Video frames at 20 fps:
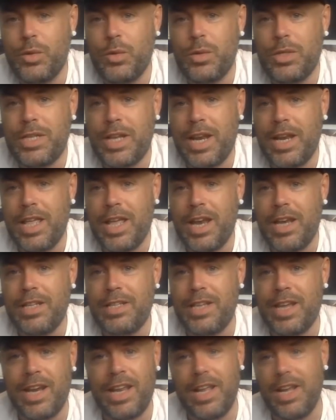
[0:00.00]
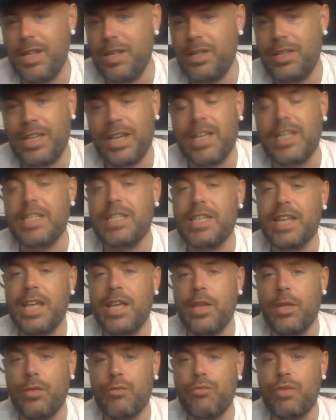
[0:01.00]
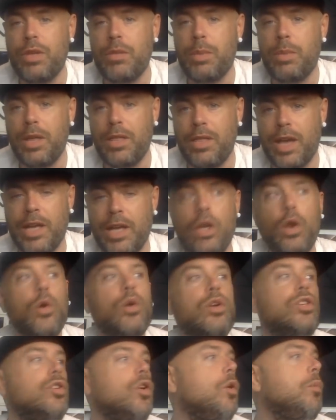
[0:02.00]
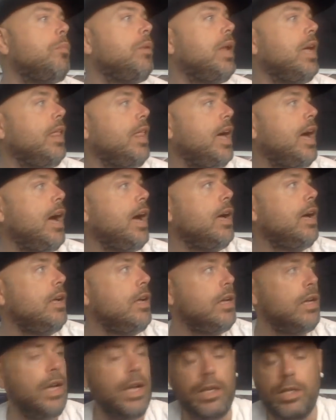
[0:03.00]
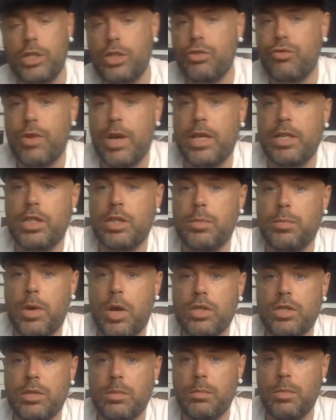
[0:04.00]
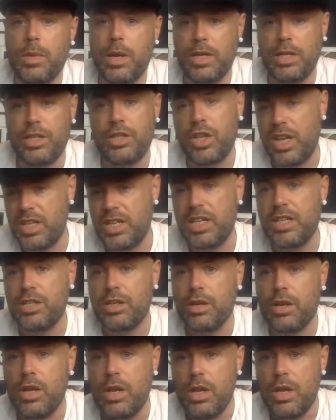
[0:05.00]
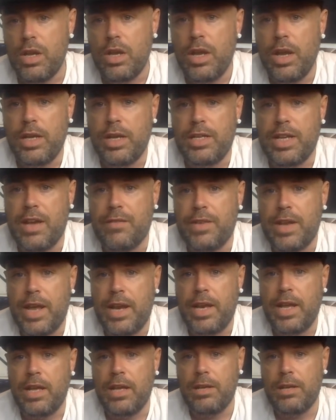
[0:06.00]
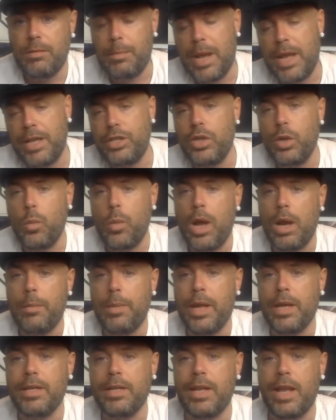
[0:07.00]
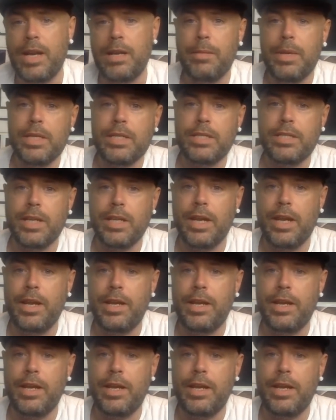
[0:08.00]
Dele Alli. Dele Alli, you can see on the replay that he looks up like that and try and spot him. And it is a diving header. Mind you, Welbeck nearly missed it.